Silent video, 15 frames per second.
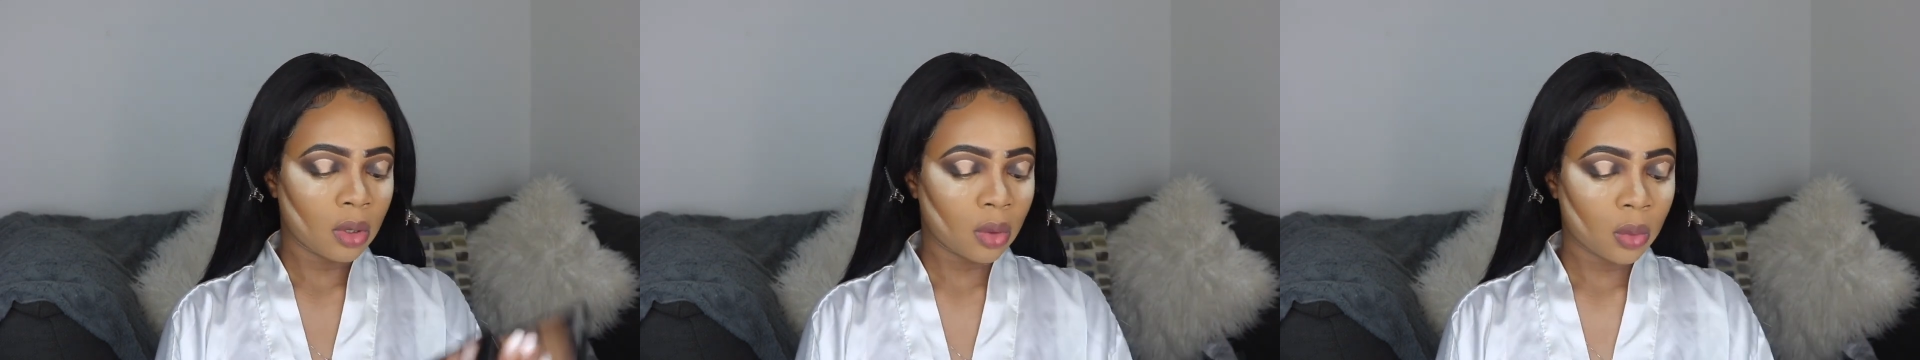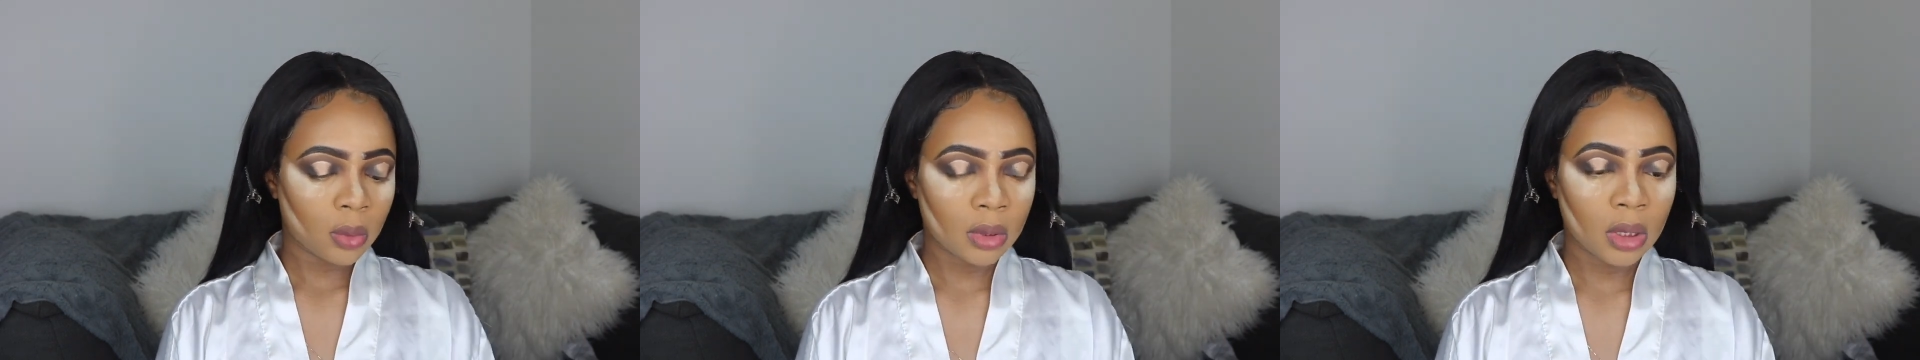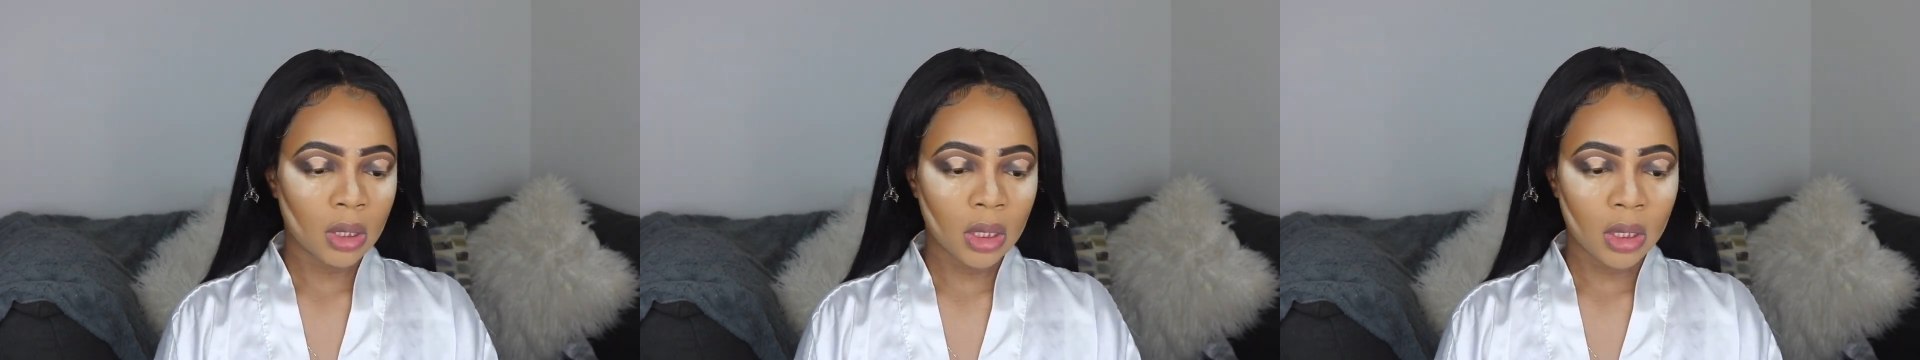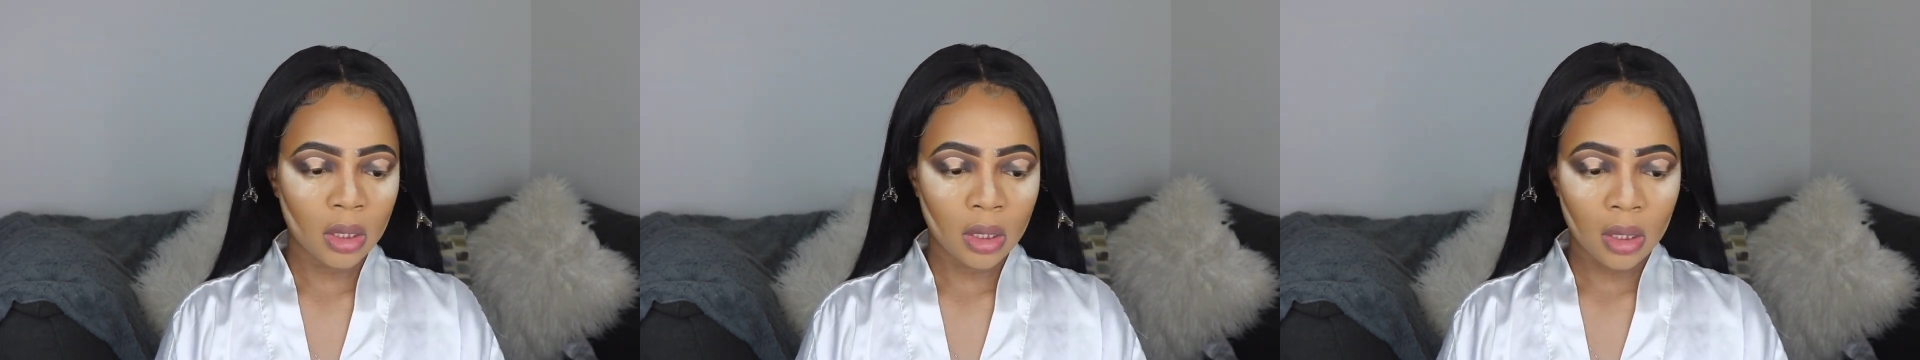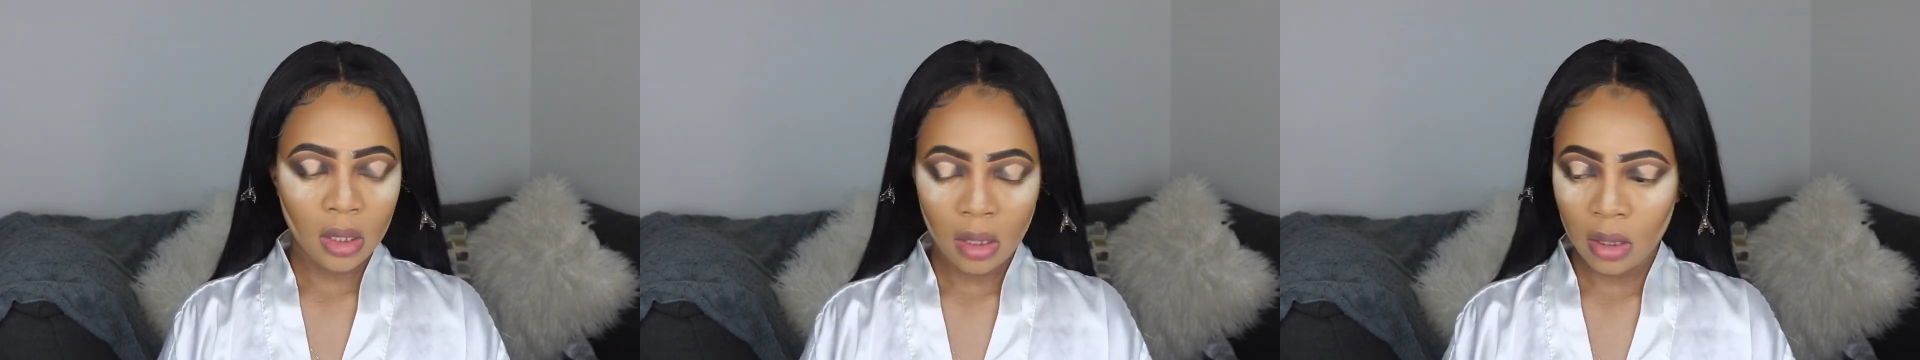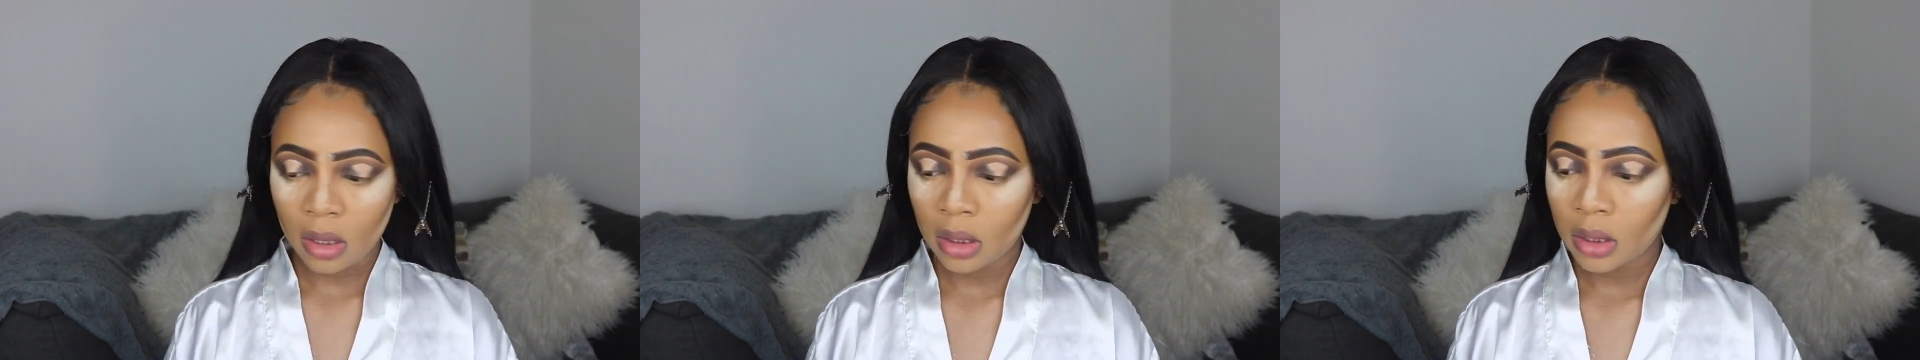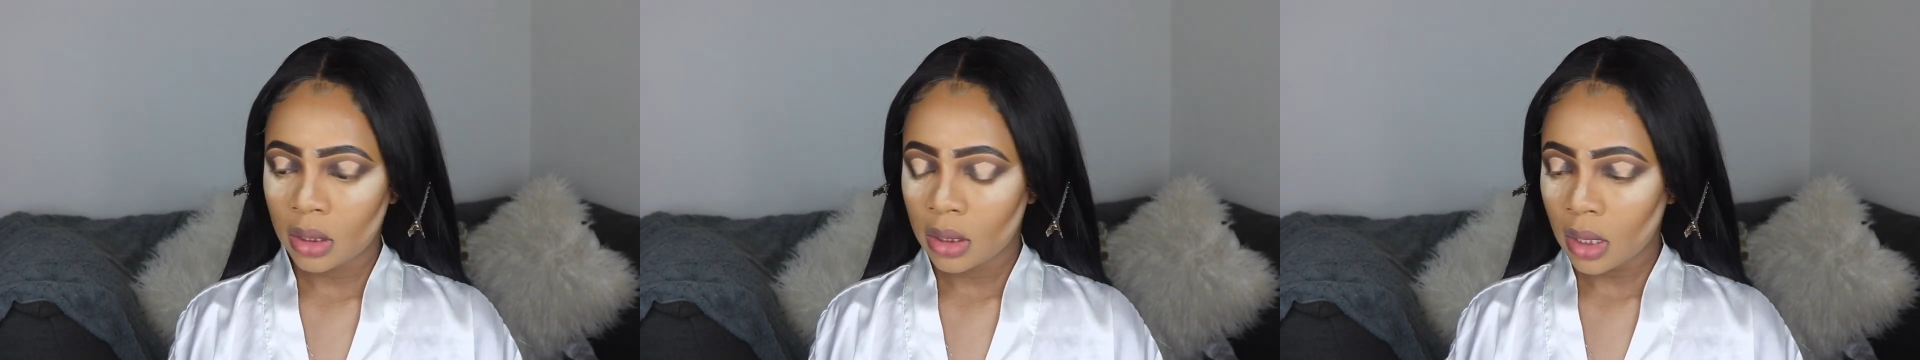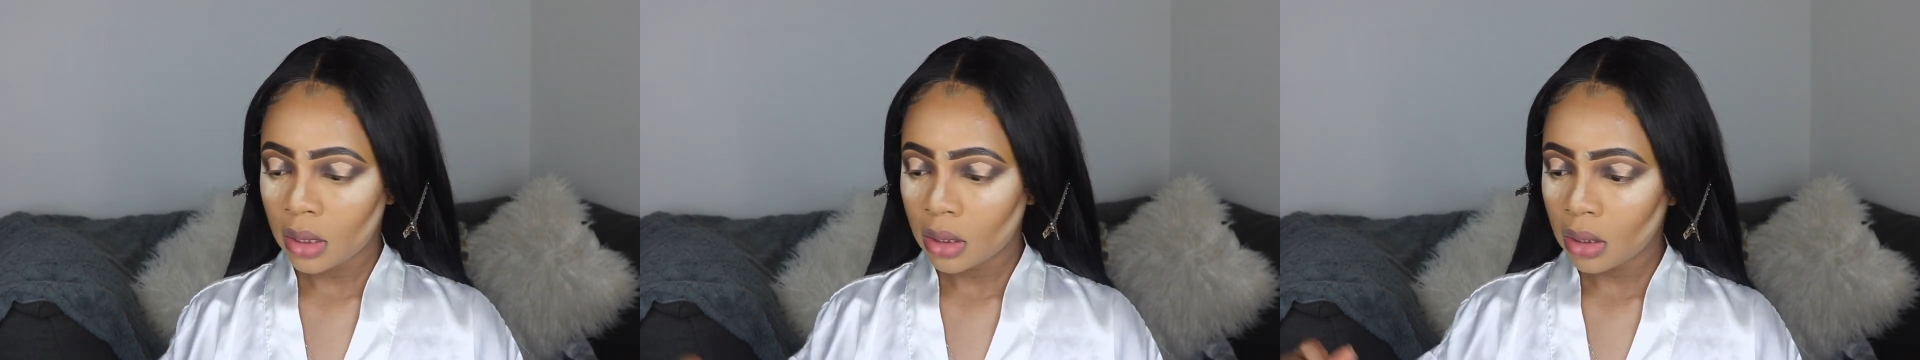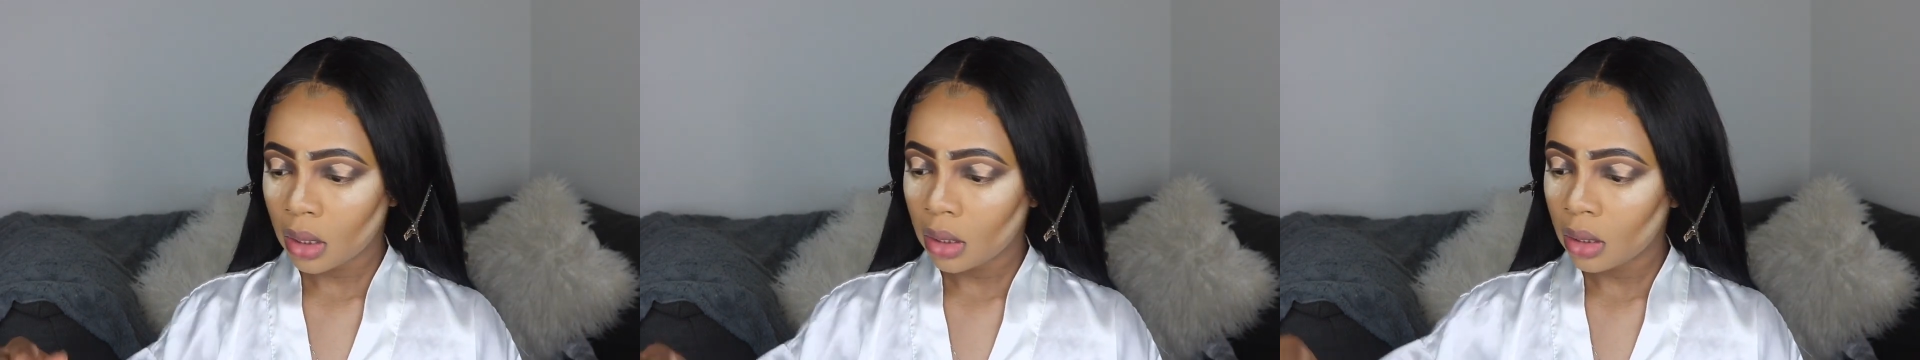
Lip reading: gold glitter in the center.